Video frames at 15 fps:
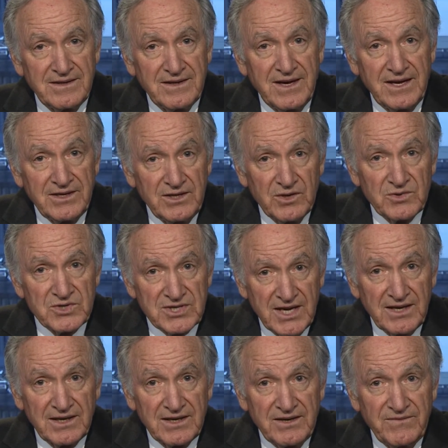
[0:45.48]
And you know,
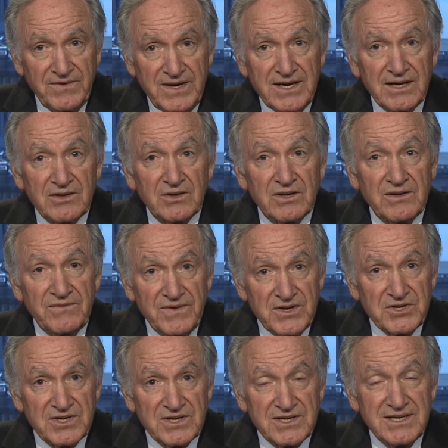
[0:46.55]
suddenly vehicle
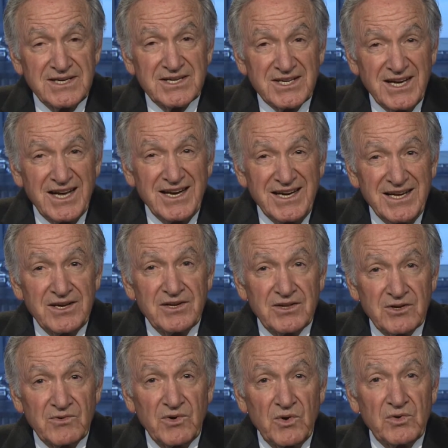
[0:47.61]
efficiency is cutting into the
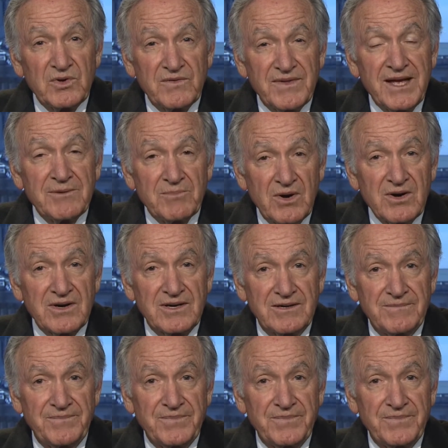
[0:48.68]
growth of that market.